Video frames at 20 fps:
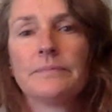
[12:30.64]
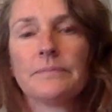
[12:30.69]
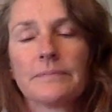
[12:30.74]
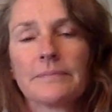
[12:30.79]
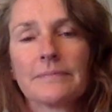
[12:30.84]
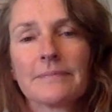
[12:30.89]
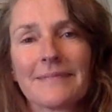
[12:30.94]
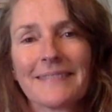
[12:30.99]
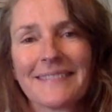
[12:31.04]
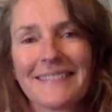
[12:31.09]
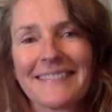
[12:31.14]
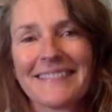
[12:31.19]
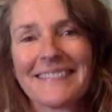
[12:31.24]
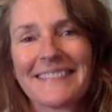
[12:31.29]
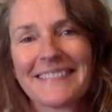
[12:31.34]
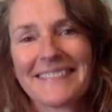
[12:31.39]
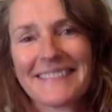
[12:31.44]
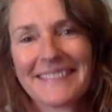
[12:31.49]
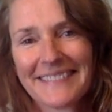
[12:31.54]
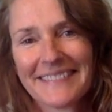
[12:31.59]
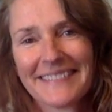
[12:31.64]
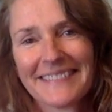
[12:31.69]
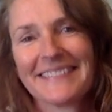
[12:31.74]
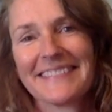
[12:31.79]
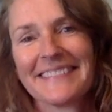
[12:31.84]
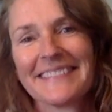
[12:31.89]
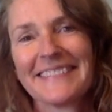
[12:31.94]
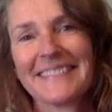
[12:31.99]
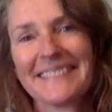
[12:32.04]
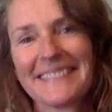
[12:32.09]

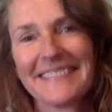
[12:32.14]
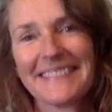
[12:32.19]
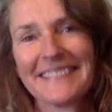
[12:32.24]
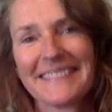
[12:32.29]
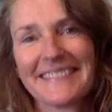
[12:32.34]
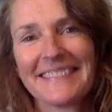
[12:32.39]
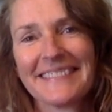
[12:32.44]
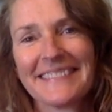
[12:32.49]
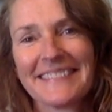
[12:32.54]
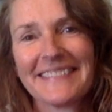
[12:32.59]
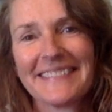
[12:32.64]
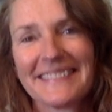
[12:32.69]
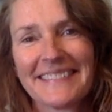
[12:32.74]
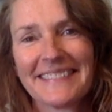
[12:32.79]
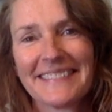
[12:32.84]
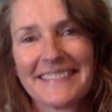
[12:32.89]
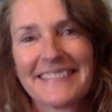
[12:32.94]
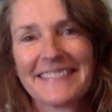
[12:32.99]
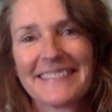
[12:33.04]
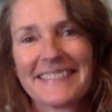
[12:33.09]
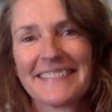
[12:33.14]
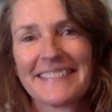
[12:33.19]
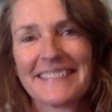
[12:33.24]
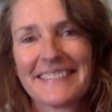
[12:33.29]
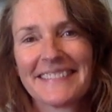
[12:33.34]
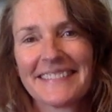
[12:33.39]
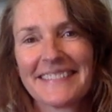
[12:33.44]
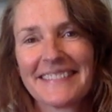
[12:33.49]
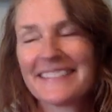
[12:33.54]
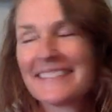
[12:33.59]

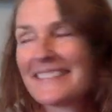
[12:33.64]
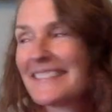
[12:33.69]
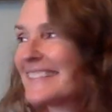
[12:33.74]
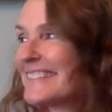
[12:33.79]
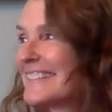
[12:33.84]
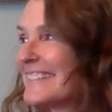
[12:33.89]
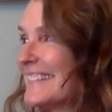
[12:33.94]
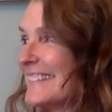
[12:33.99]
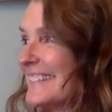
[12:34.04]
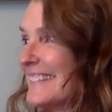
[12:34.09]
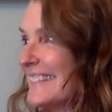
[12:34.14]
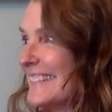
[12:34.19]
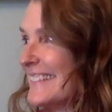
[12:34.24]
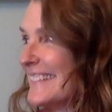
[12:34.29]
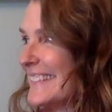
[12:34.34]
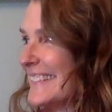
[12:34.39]
No words are spoken by the person on screen.